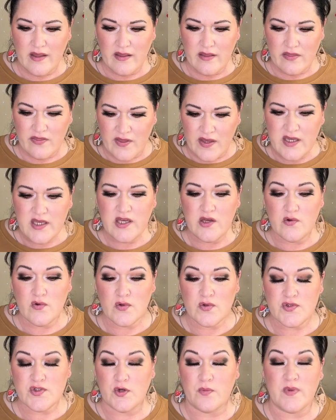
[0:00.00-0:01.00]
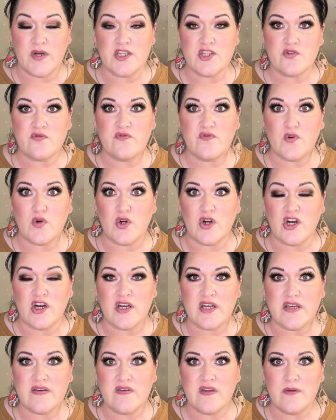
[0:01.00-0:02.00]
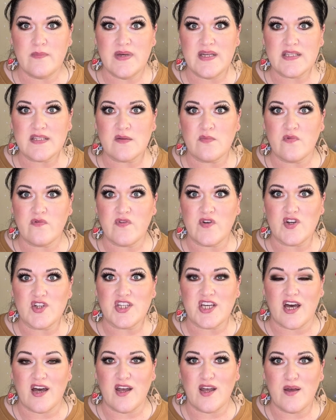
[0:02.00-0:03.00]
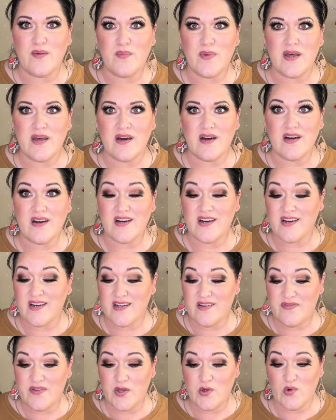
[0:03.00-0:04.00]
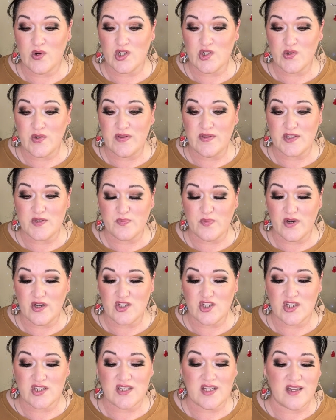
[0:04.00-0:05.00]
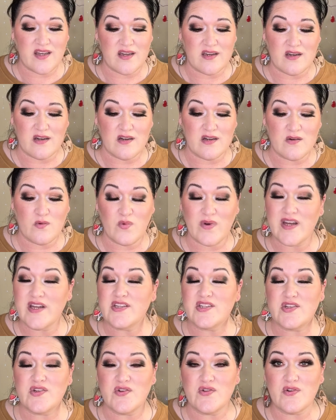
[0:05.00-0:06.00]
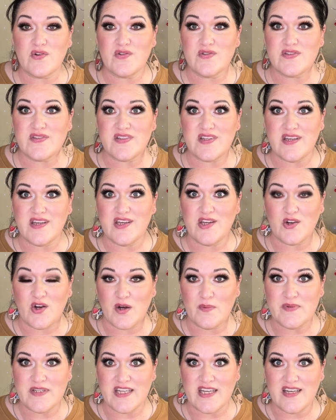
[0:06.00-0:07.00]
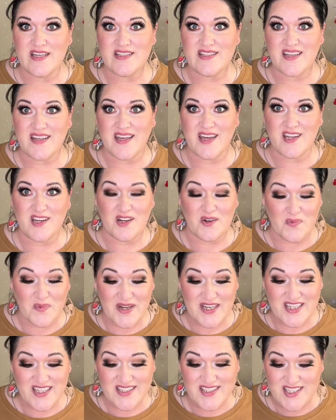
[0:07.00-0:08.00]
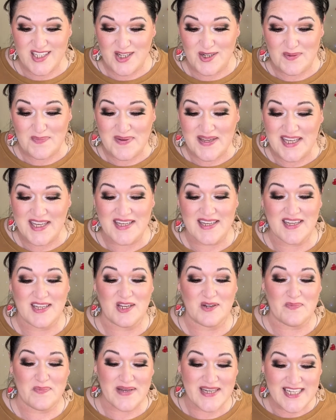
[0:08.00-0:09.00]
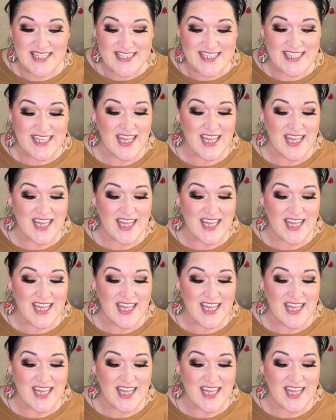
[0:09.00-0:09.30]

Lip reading: Thank you so much for giving me some of your time. If you are doing this project, I cannot wait to see your updates. I cannot wait to see your peak in your pit.